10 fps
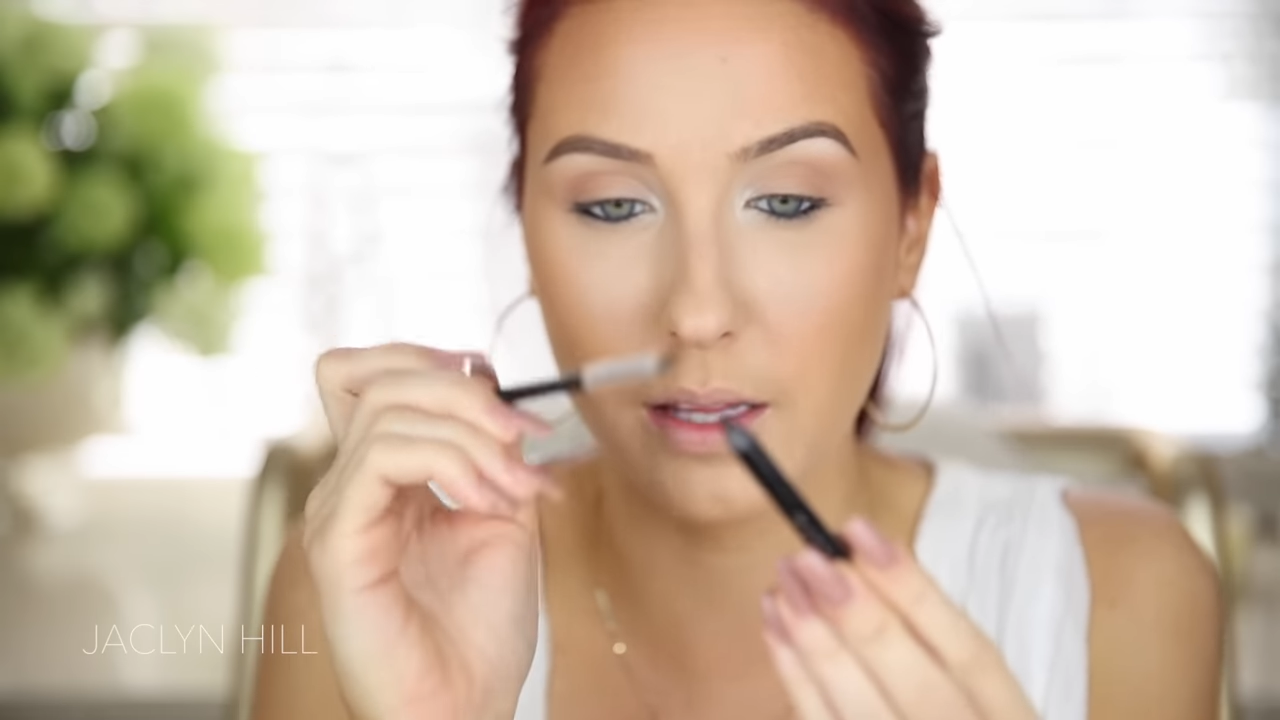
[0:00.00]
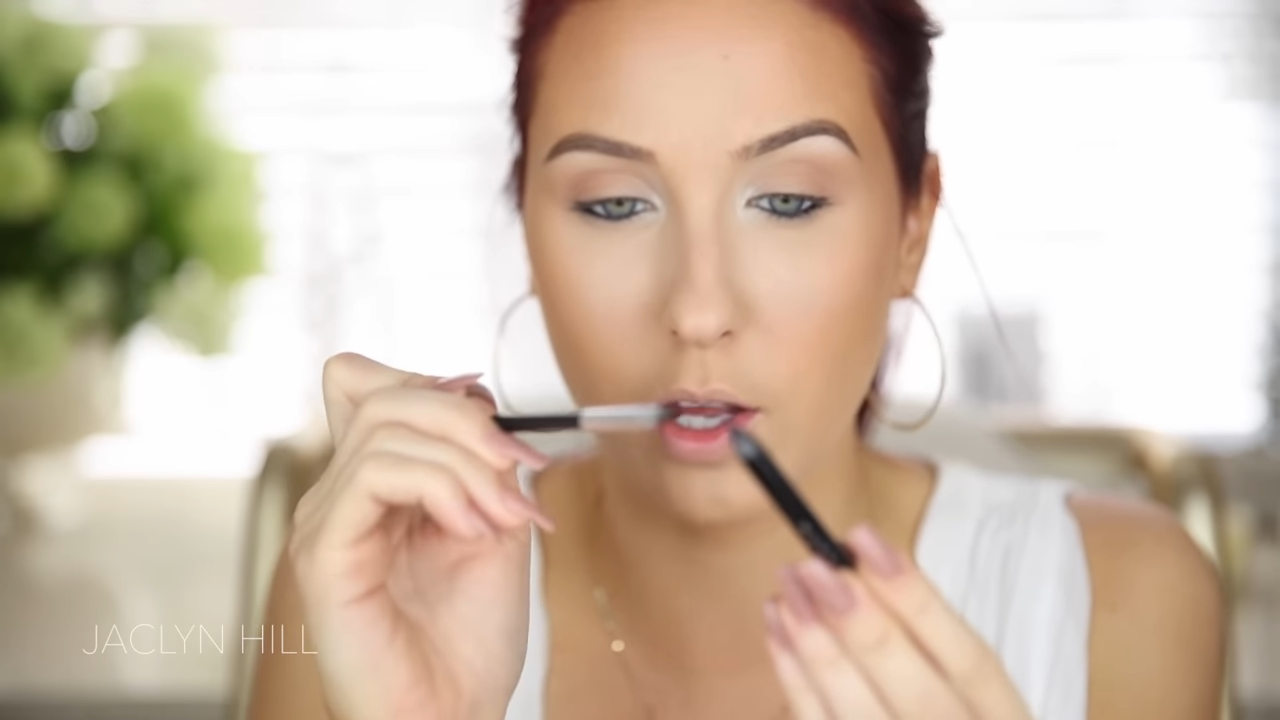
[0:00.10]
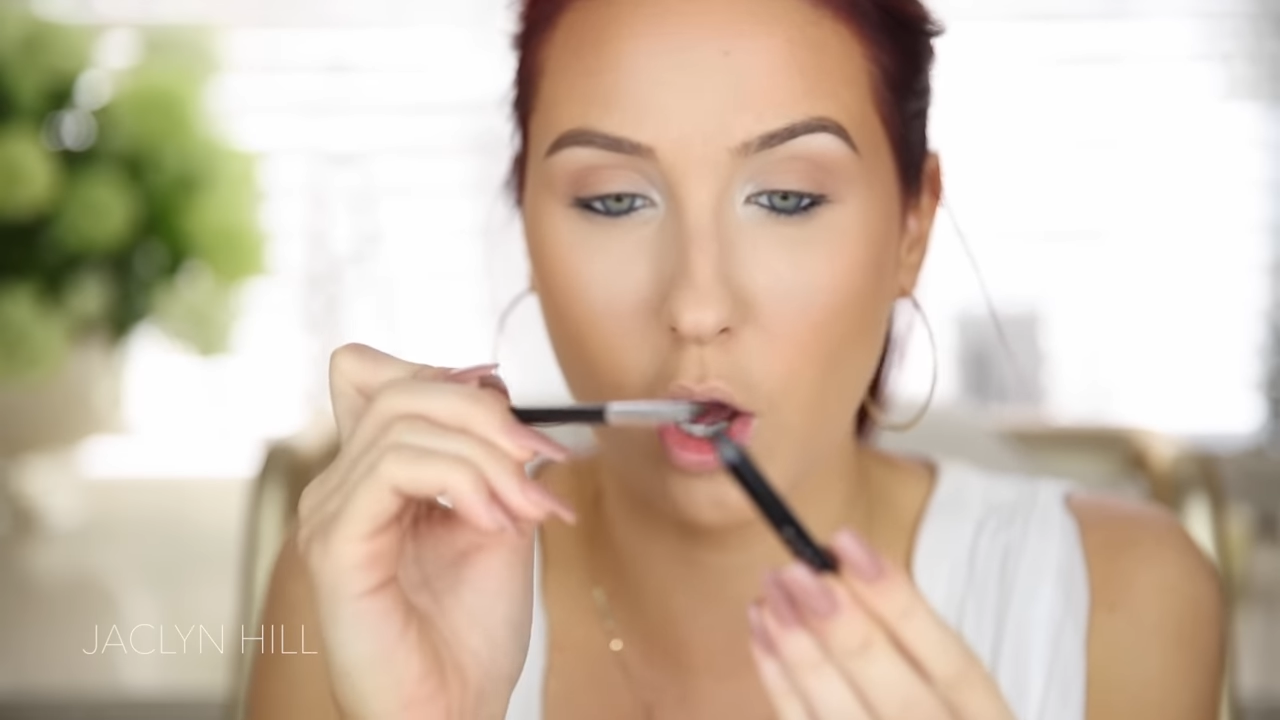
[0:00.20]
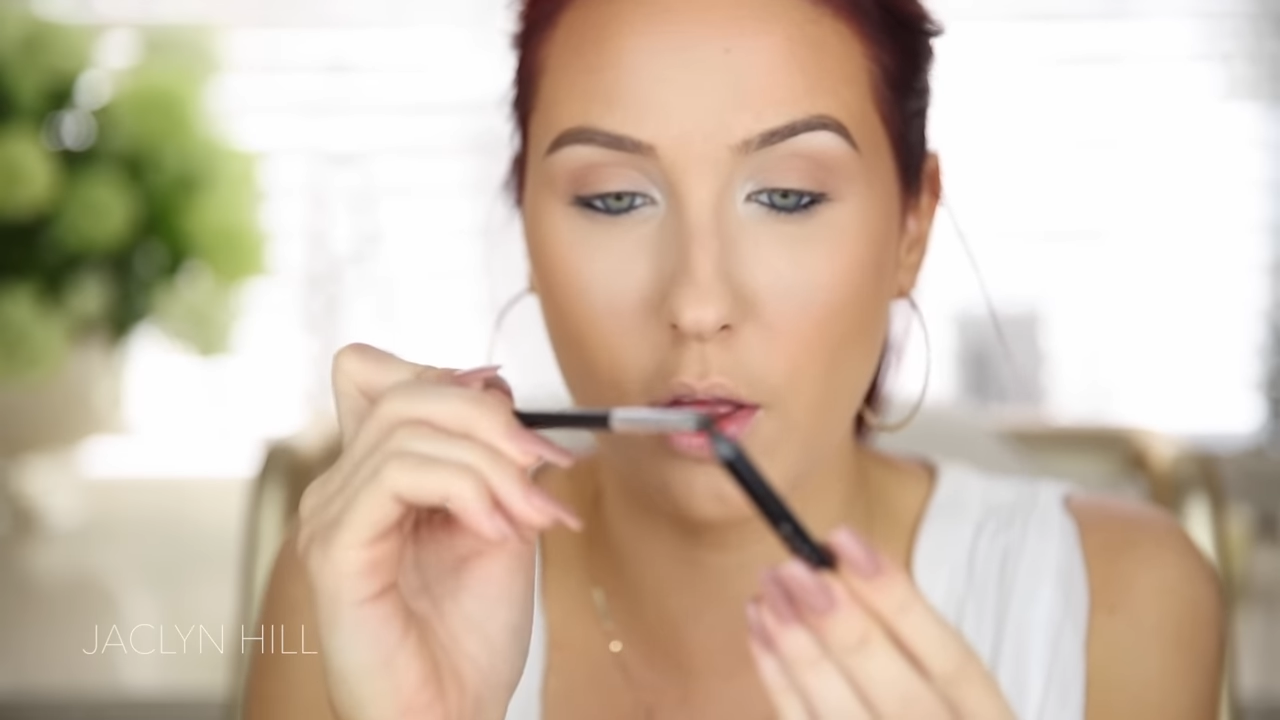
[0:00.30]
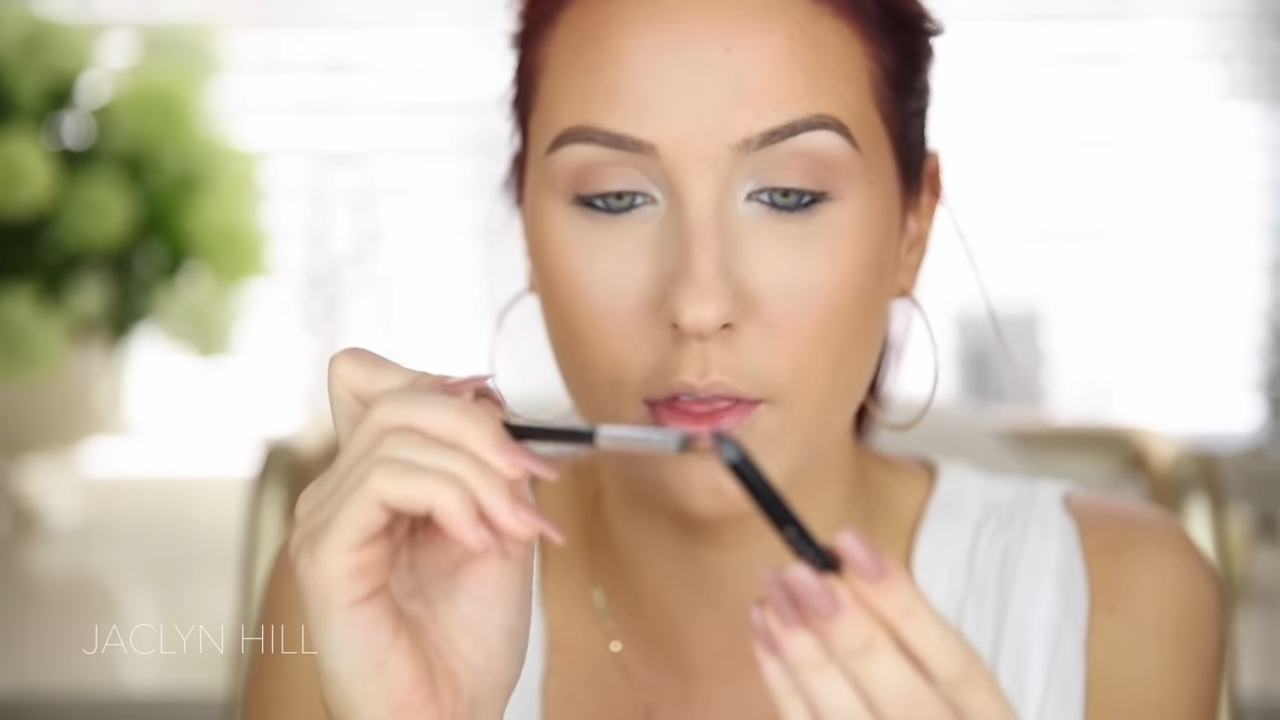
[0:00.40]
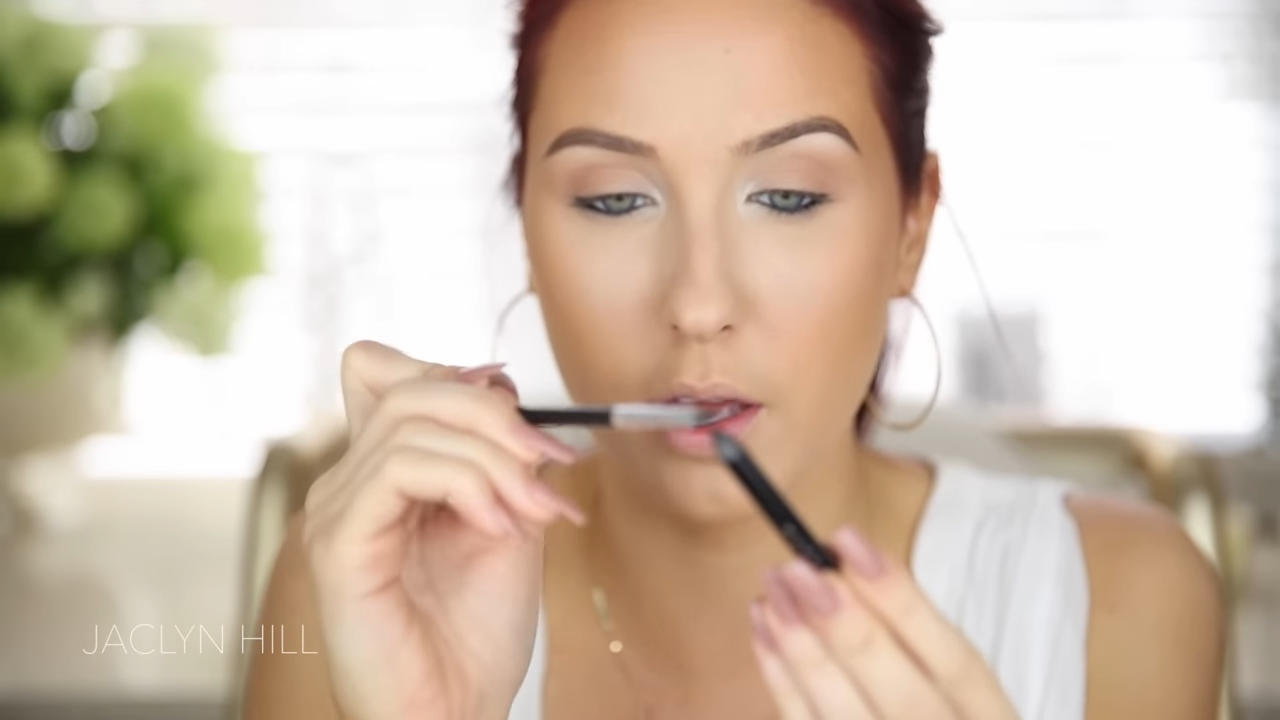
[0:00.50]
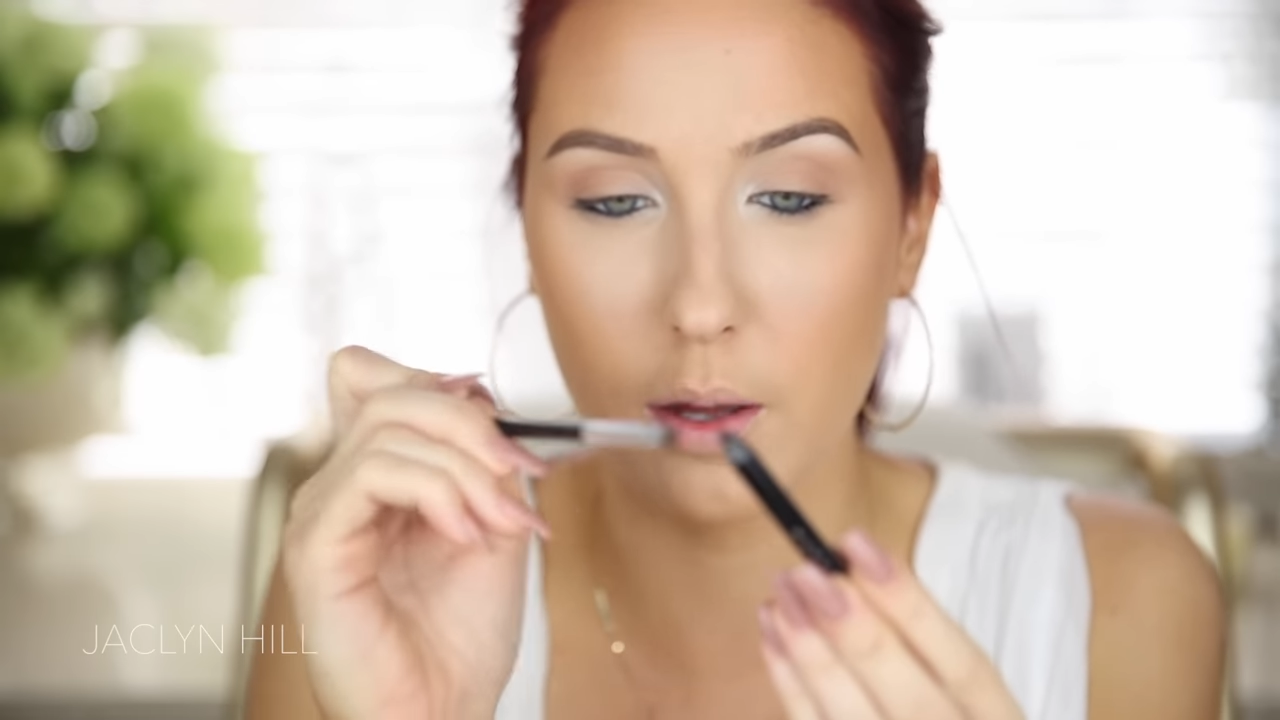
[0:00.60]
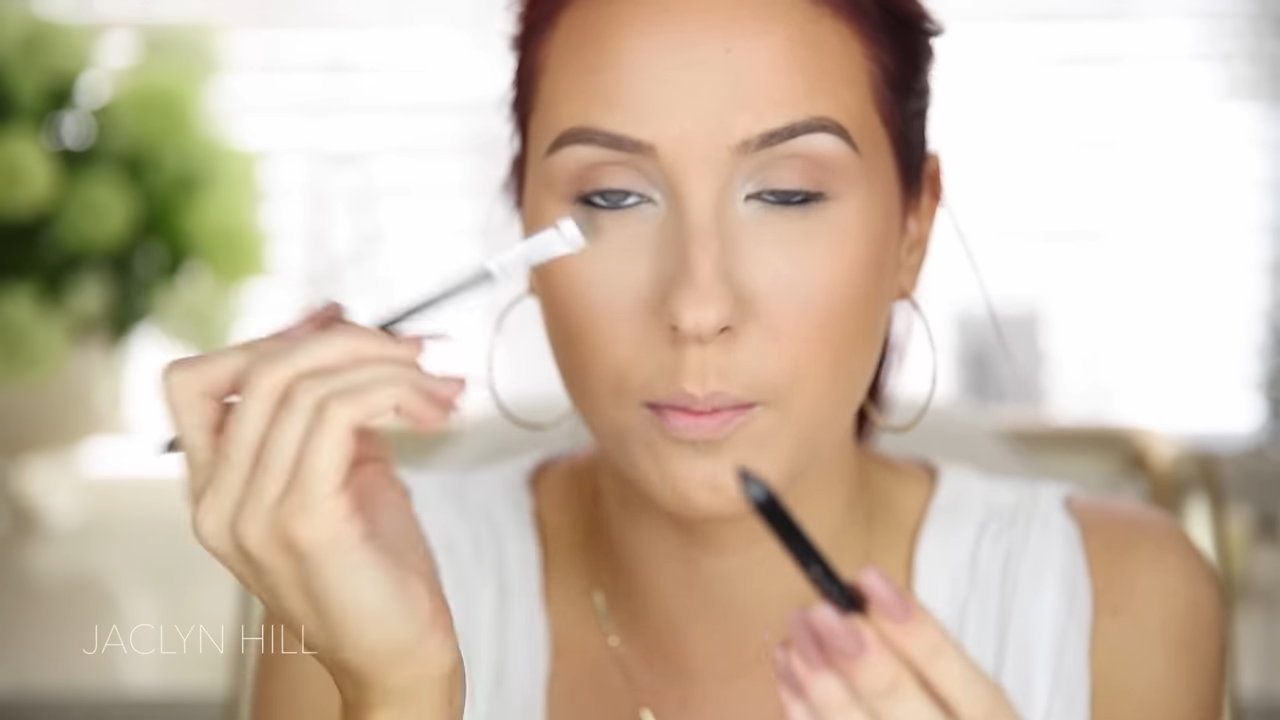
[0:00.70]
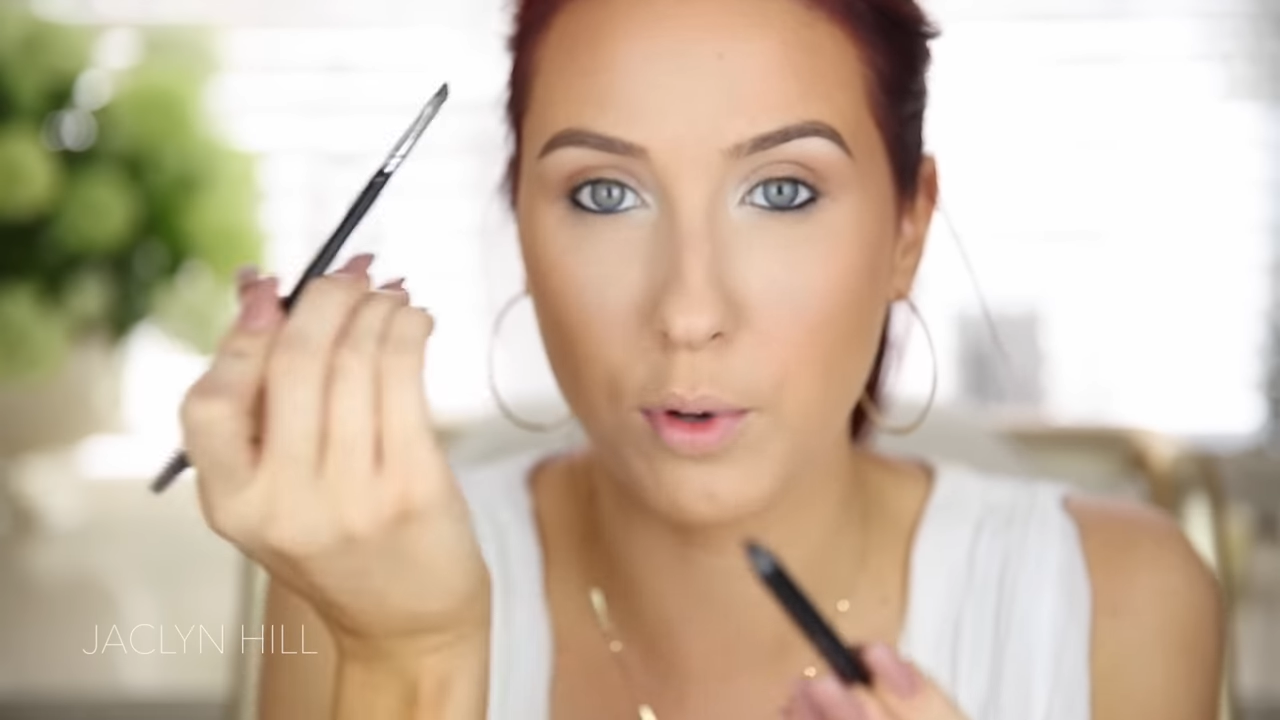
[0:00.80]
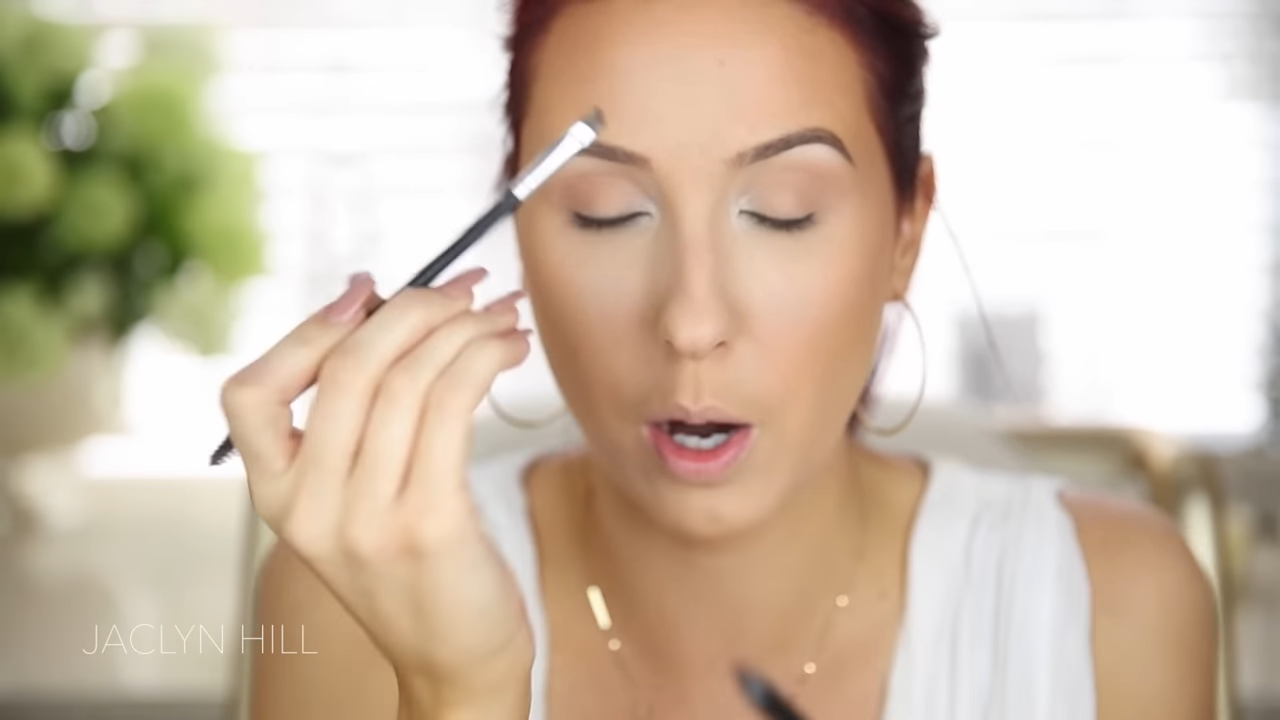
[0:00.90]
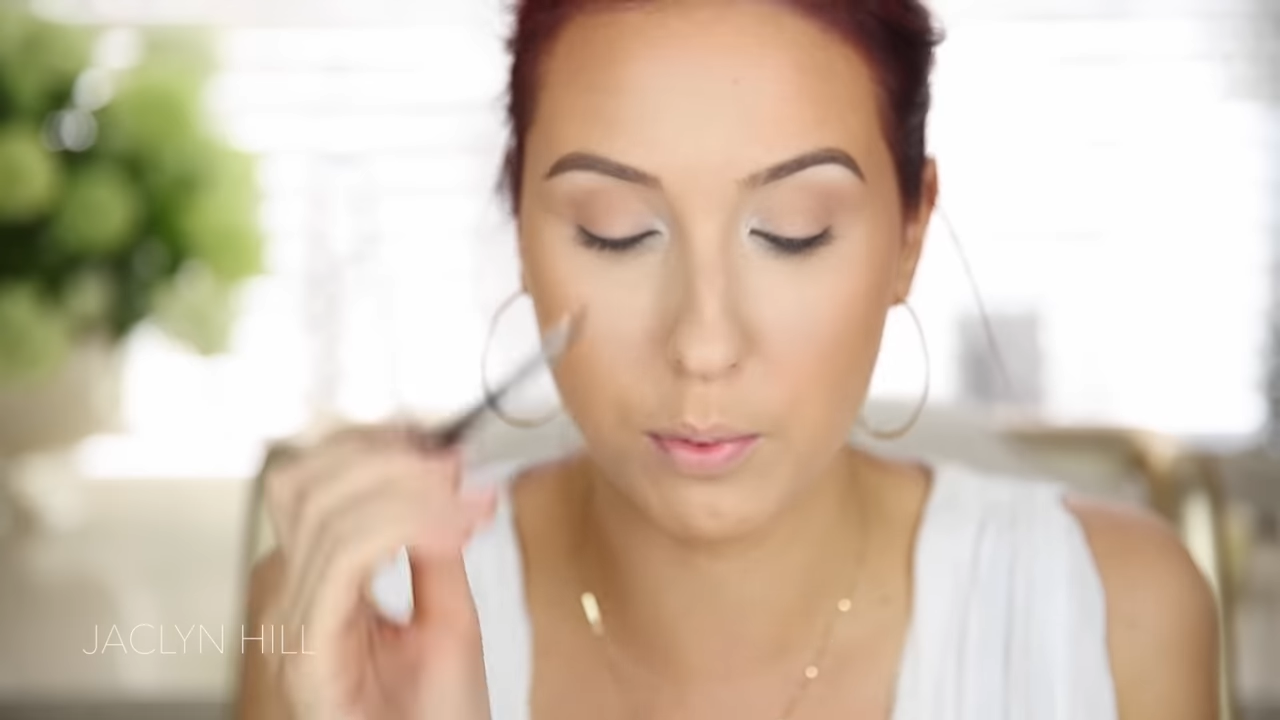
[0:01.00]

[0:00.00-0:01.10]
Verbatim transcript: like on the brow